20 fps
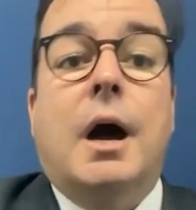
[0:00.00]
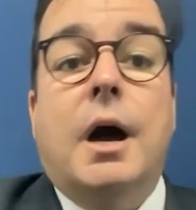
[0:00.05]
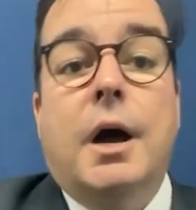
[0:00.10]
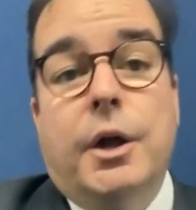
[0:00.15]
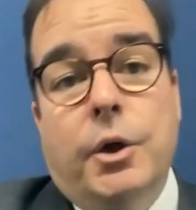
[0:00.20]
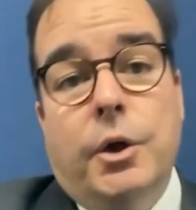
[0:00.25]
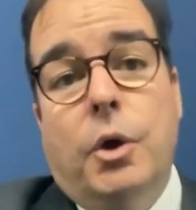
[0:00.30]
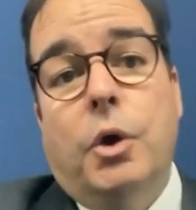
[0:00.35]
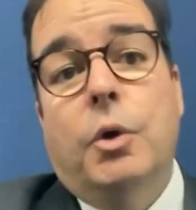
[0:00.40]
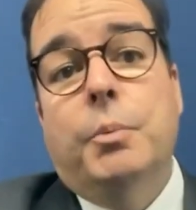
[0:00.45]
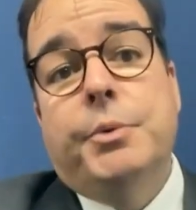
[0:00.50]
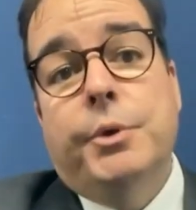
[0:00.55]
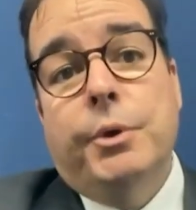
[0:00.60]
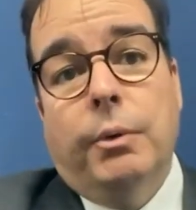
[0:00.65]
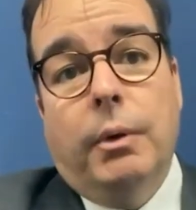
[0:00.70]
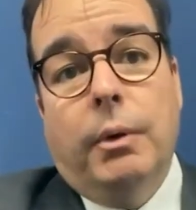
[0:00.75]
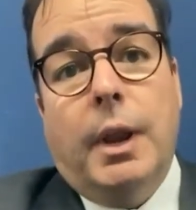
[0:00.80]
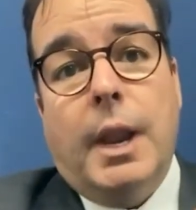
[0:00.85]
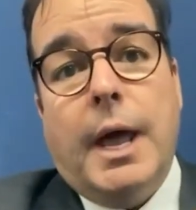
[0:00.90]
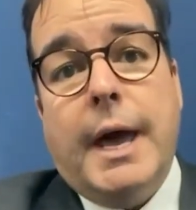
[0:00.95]
I hope
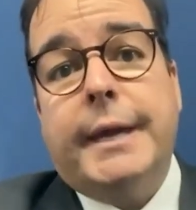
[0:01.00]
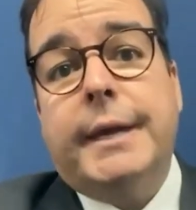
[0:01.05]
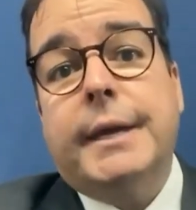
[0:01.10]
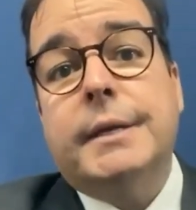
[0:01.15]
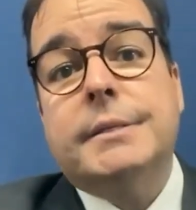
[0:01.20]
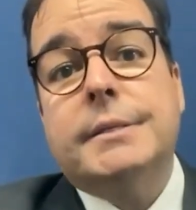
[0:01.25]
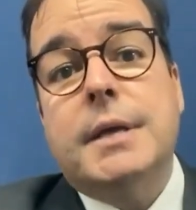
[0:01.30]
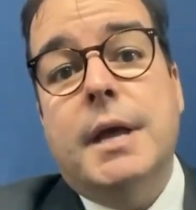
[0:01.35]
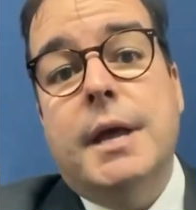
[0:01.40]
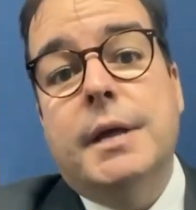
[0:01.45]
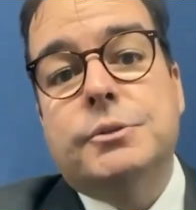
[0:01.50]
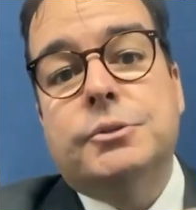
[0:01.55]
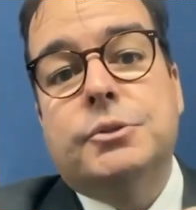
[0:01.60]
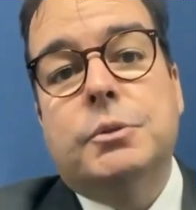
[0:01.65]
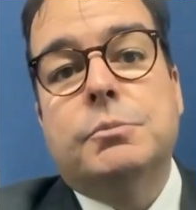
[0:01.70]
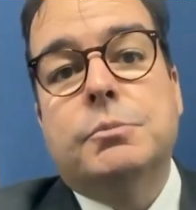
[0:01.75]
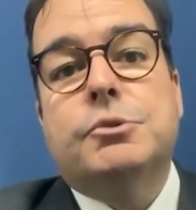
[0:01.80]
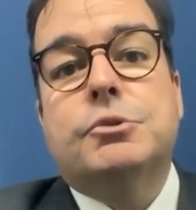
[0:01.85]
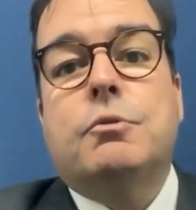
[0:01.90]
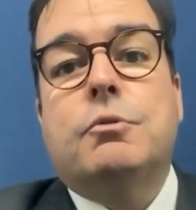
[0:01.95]
you like it and
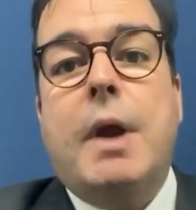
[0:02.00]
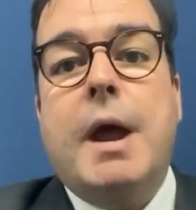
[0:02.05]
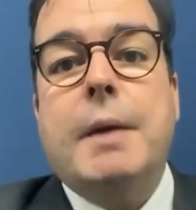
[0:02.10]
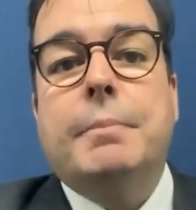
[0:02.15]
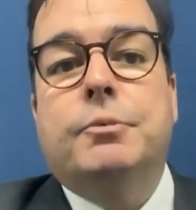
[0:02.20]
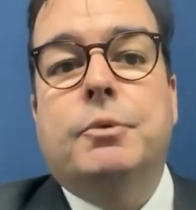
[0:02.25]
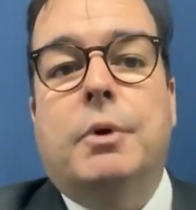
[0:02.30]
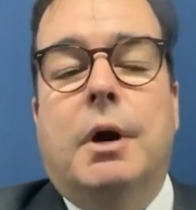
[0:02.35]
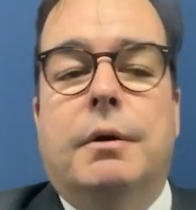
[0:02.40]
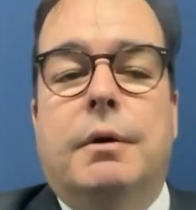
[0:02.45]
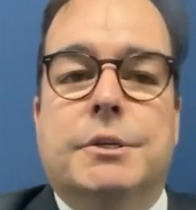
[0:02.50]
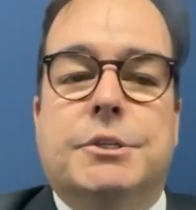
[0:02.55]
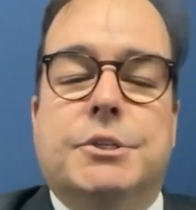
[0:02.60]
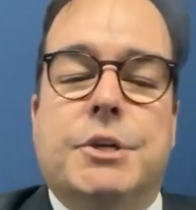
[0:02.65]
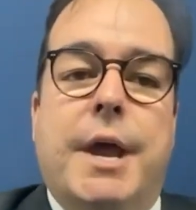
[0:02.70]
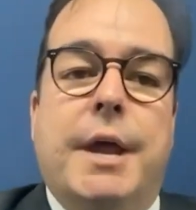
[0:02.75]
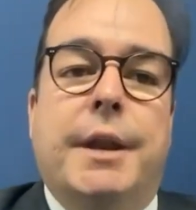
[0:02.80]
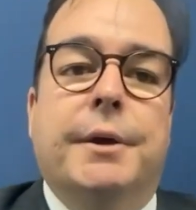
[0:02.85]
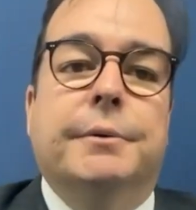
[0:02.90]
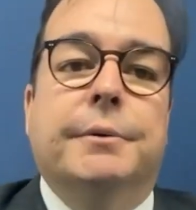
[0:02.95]
subscribe to our
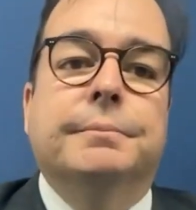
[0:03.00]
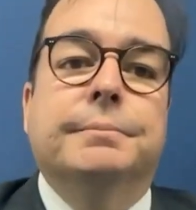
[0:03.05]
channel.